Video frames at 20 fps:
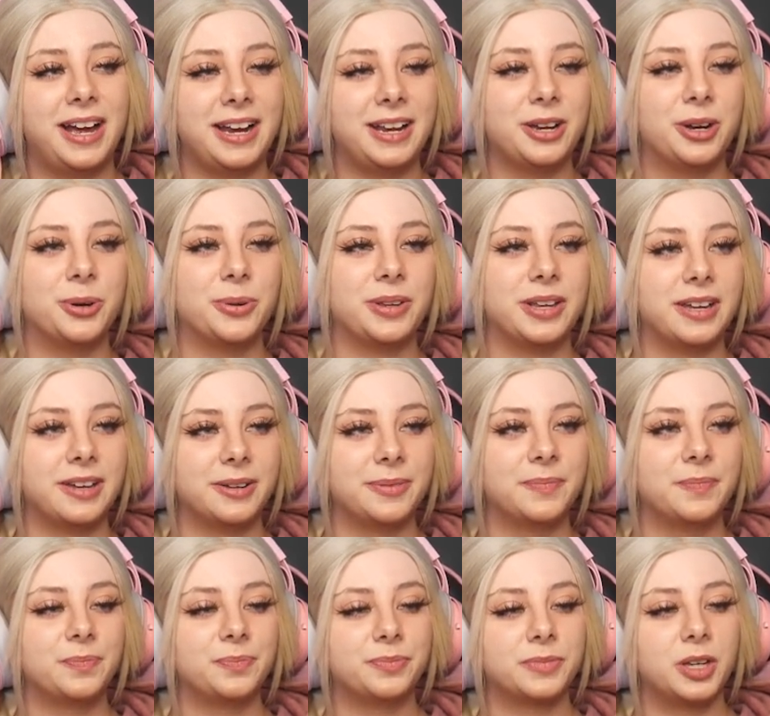I owe ya.
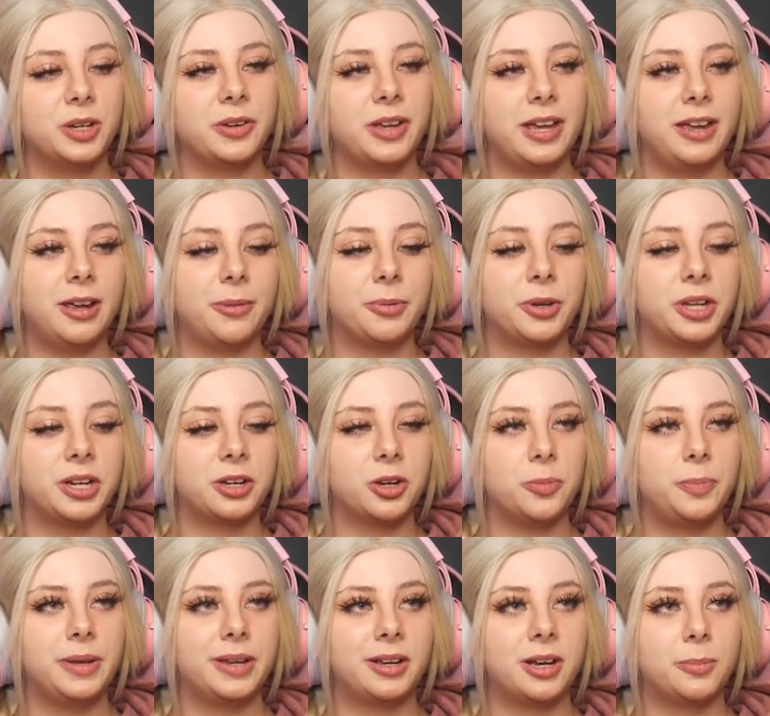Okay, I'm gonna go
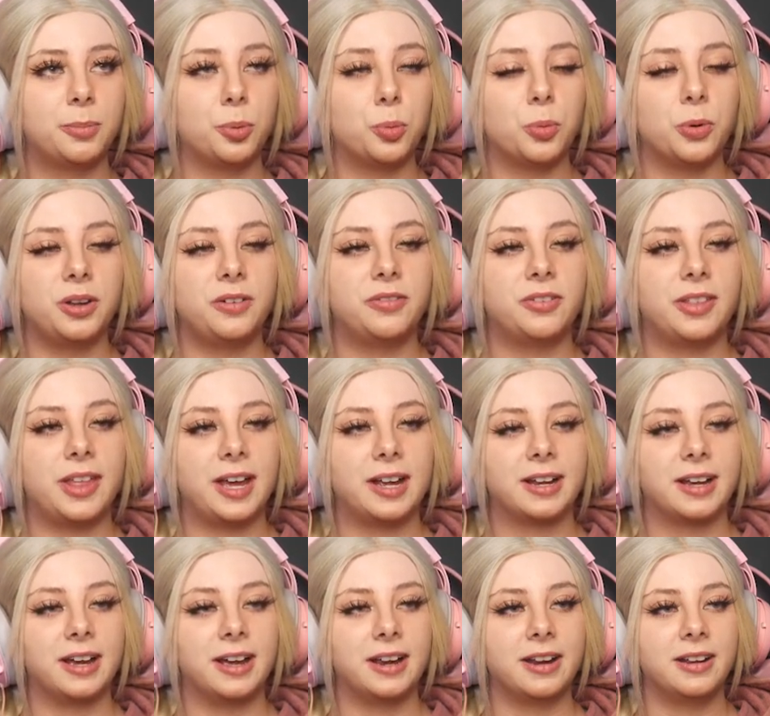pick up wood for
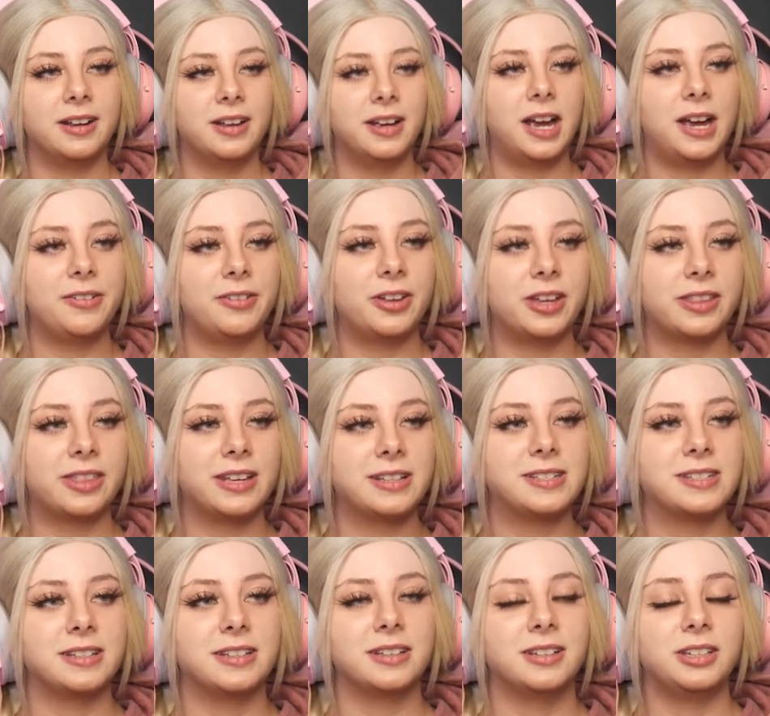that guy. I feel like
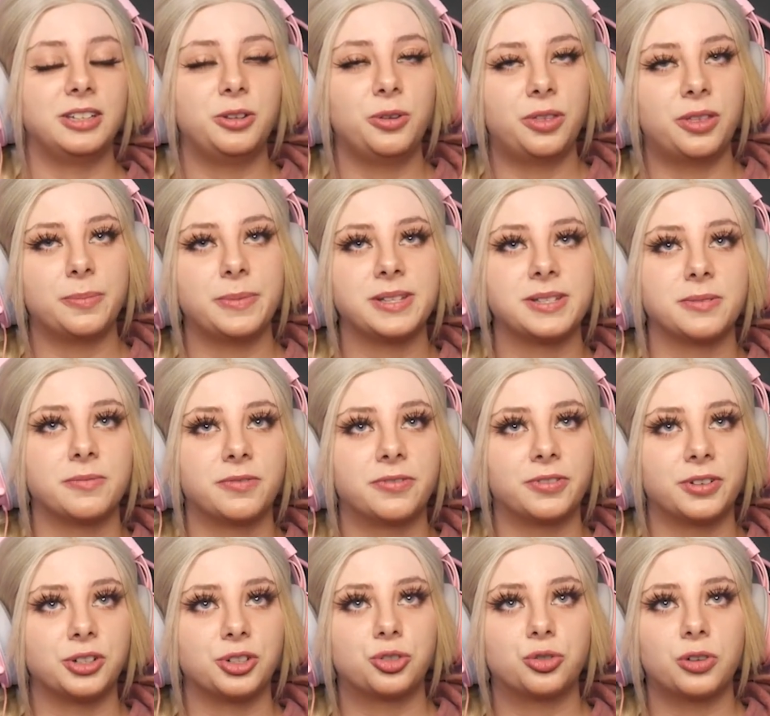that's a euphemism
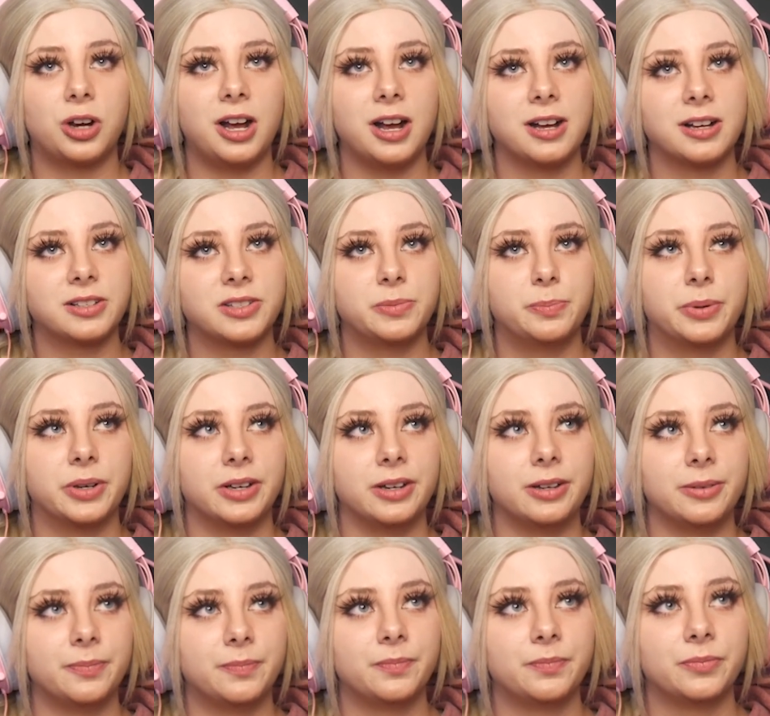for drugs,
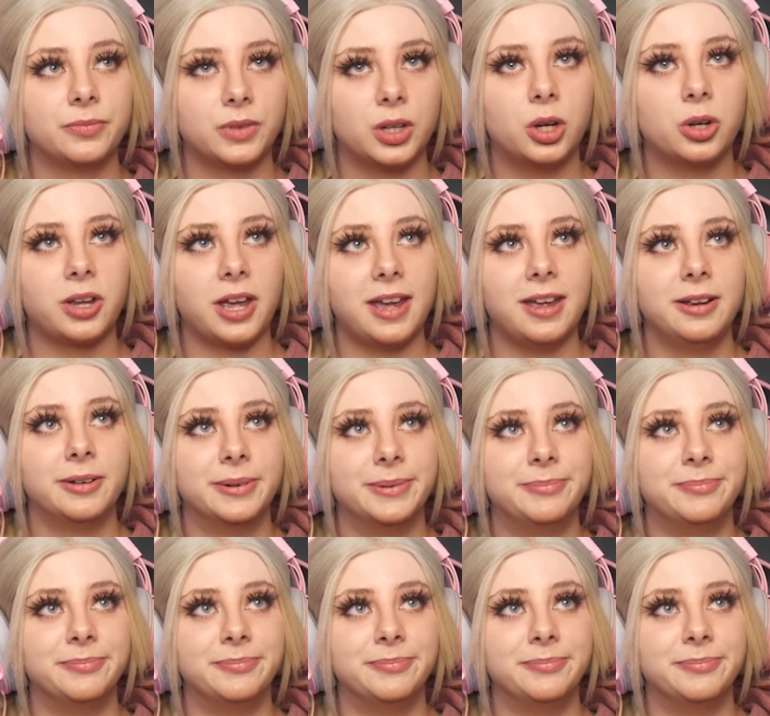but okay.